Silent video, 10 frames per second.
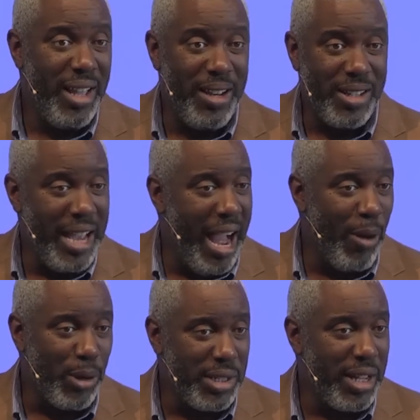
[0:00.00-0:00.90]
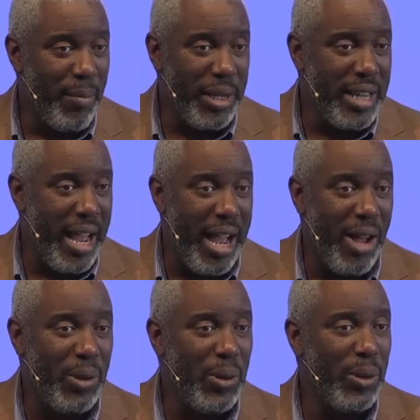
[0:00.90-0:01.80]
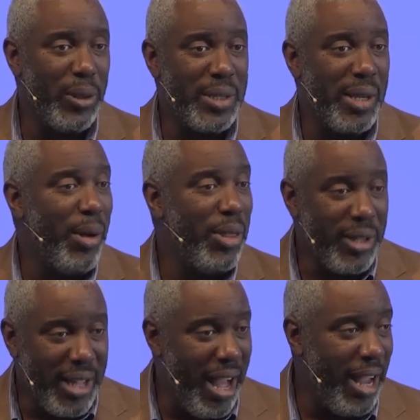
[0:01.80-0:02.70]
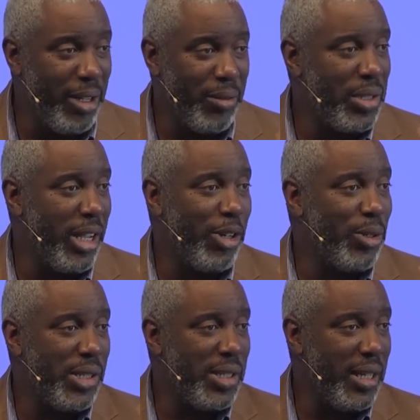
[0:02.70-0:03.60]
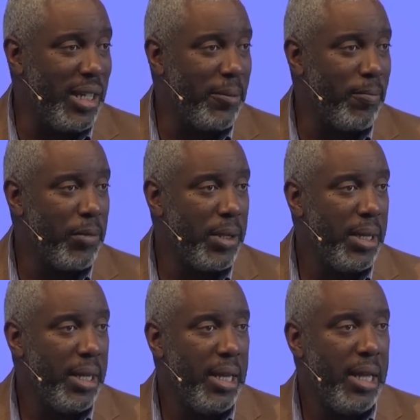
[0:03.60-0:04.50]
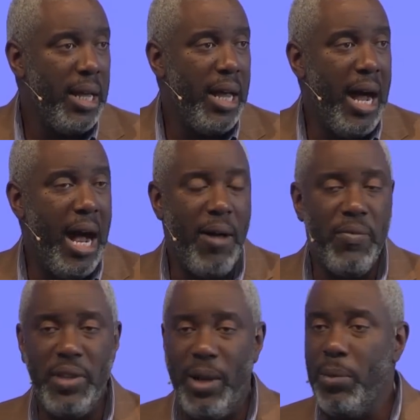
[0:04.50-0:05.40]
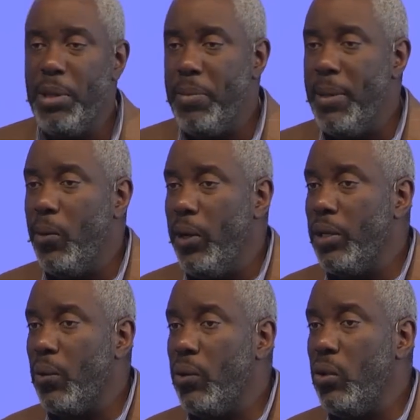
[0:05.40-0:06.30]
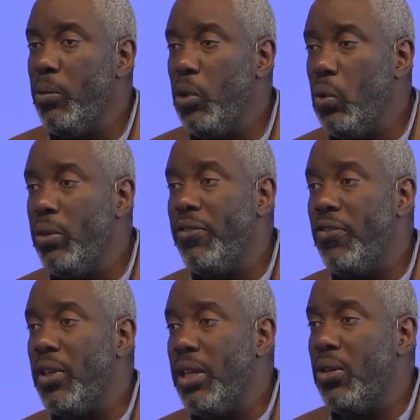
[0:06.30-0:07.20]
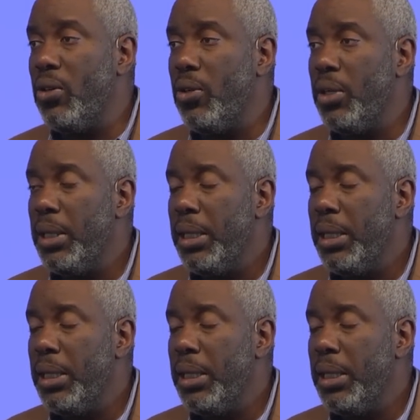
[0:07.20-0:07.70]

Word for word: and the towers coming down or some other kind of terrorist thing. Uh, there would be people in the room who would feel,